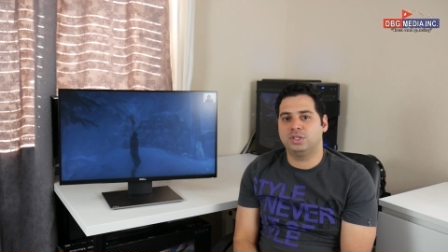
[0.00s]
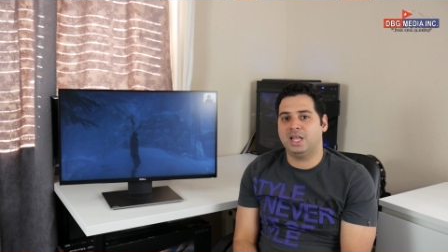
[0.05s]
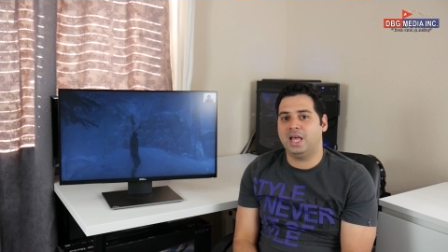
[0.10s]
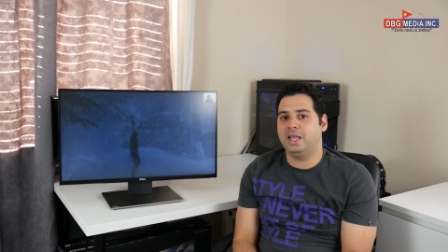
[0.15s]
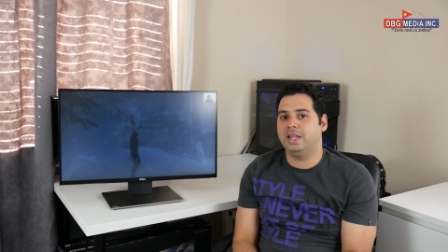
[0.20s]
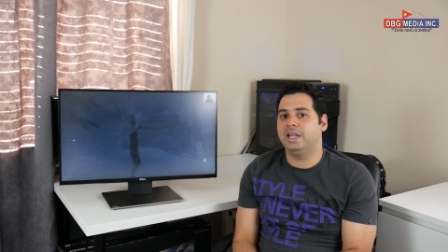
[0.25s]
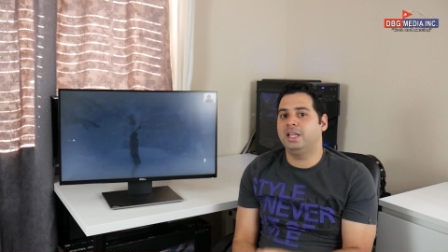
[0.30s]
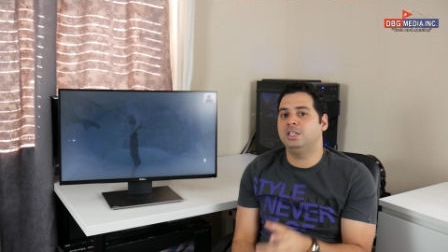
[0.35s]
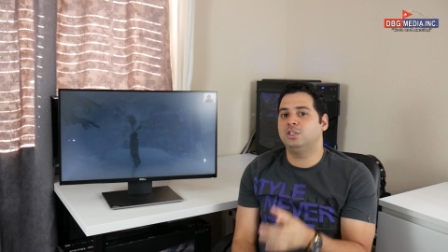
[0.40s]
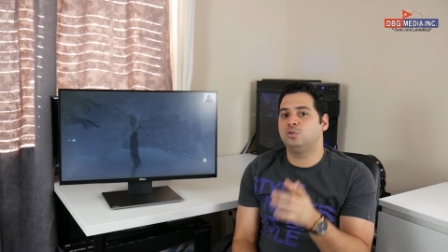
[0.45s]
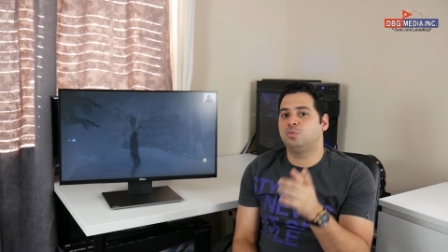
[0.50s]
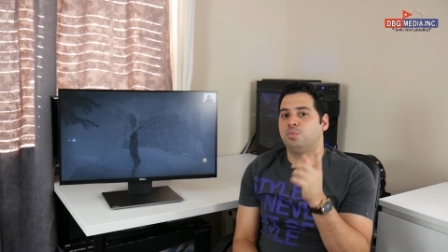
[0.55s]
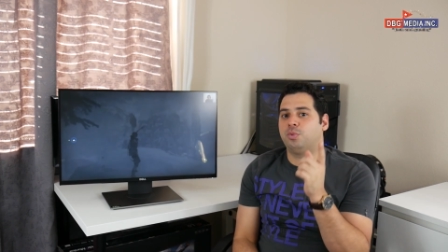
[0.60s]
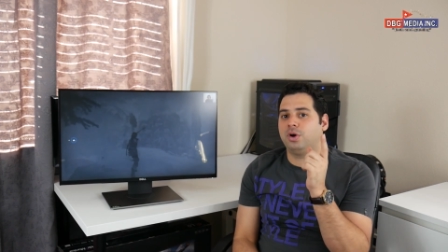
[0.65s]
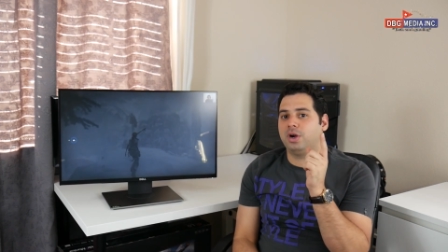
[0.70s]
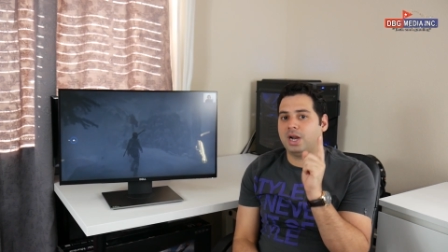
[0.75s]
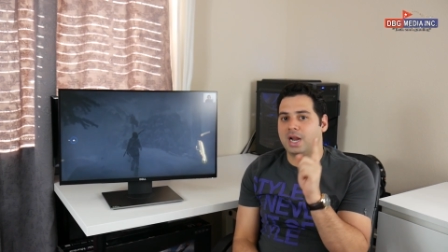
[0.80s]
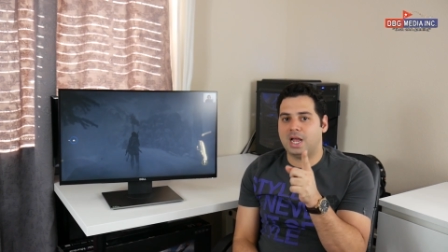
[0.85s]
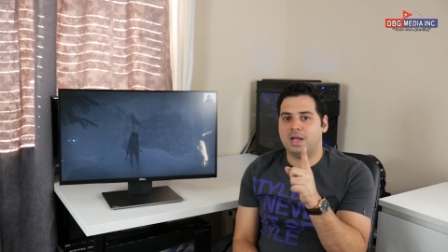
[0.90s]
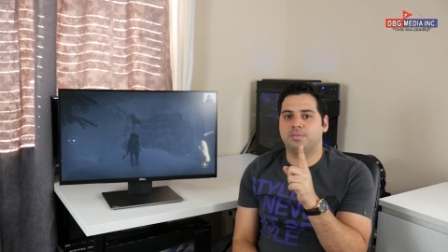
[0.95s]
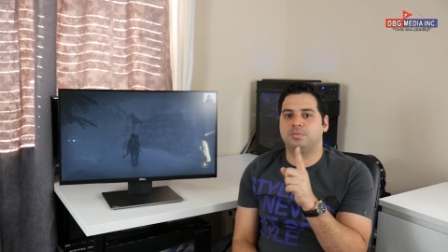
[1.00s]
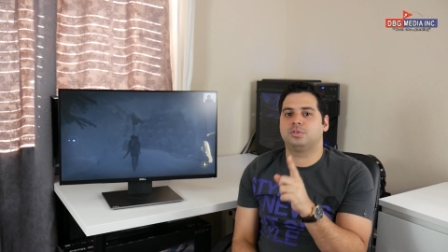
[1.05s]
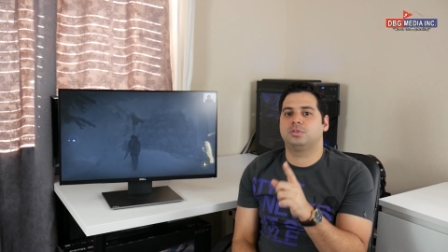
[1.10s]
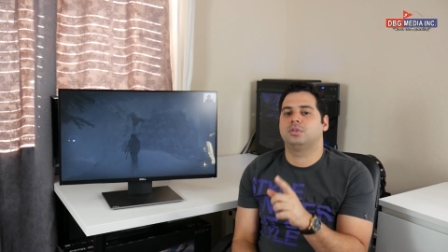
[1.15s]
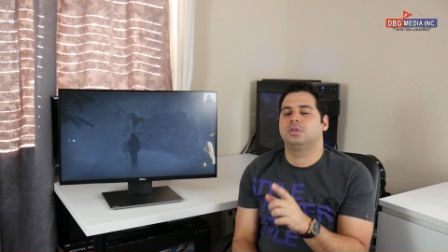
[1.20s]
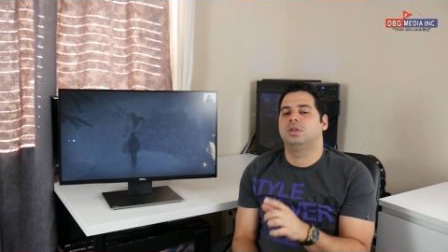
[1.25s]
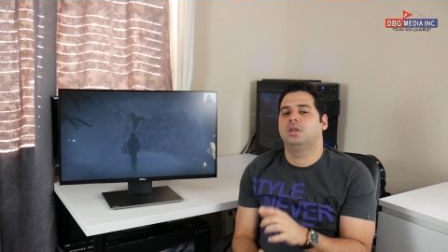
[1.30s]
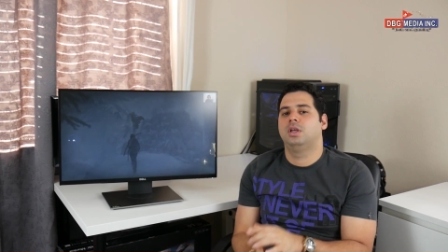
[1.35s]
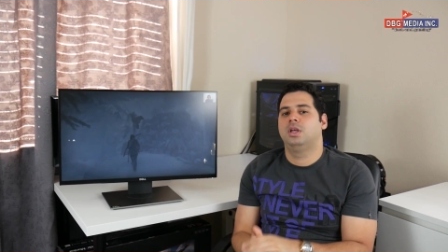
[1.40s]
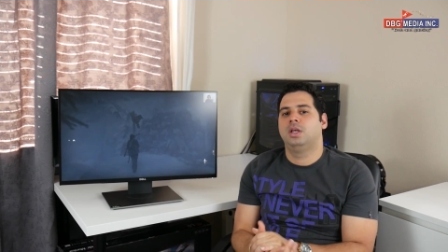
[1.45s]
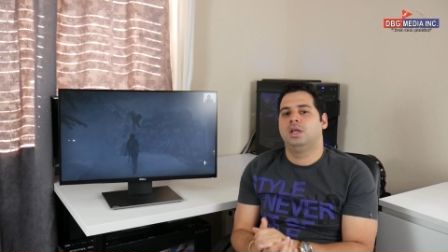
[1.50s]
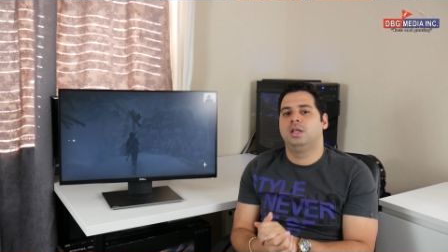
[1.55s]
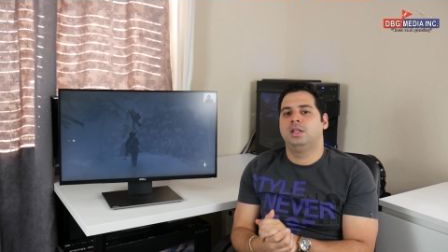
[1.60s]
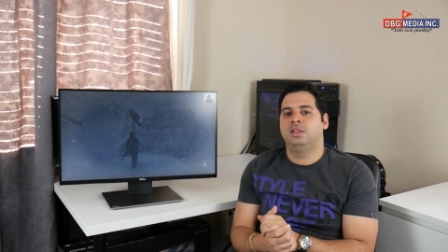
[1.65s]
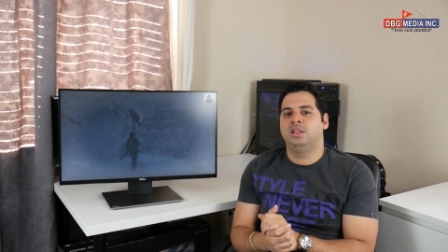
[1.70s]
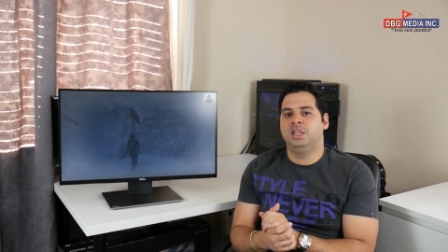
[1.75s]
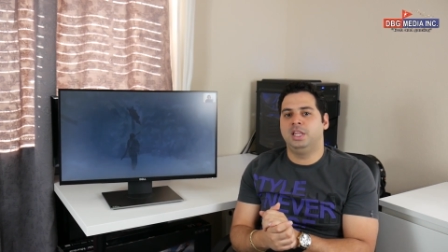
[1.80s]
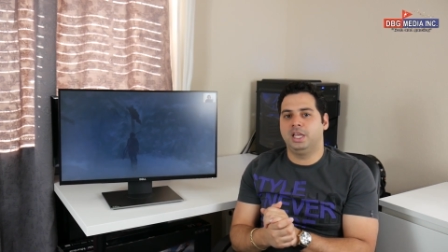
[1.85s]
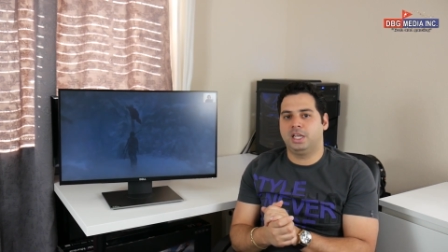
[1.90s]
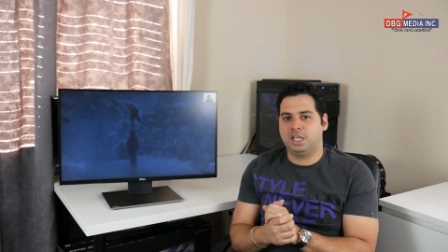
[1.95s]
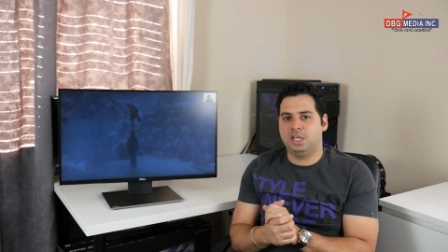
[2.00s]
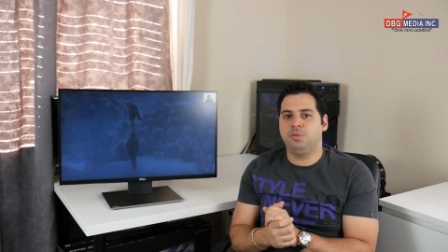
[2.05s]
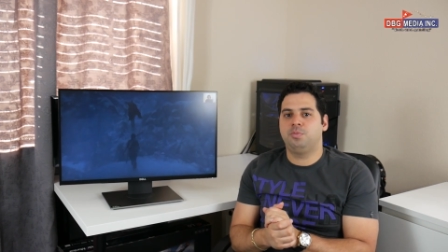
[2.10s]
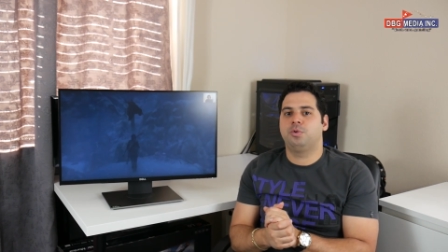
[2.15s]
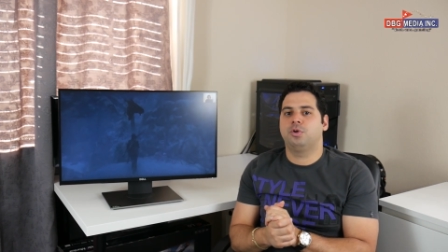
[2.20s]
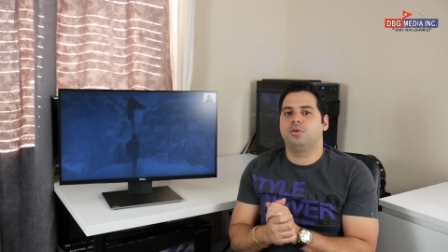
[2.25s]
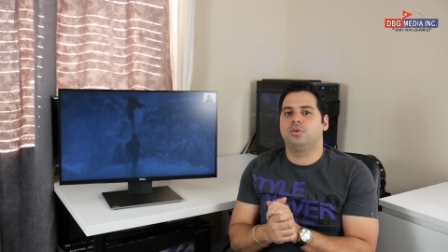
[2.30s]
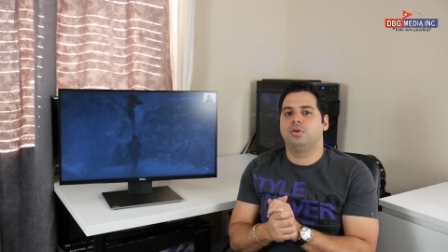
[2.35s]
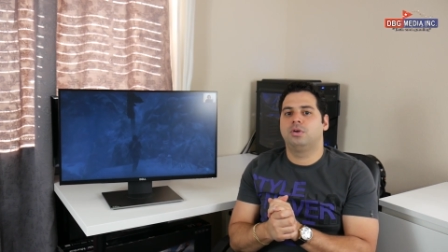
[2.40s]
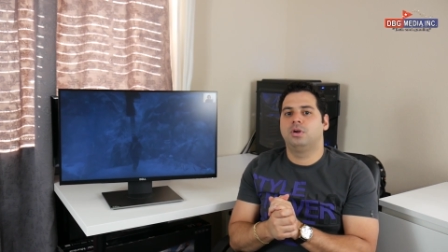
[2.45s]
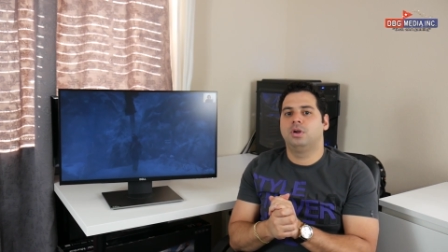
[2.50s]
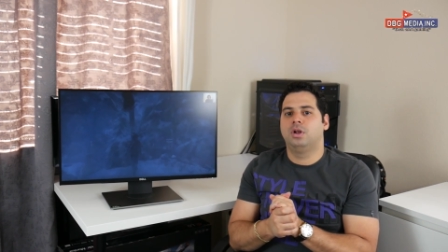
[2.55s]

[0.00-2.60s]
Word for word: that is perhaps the keeper,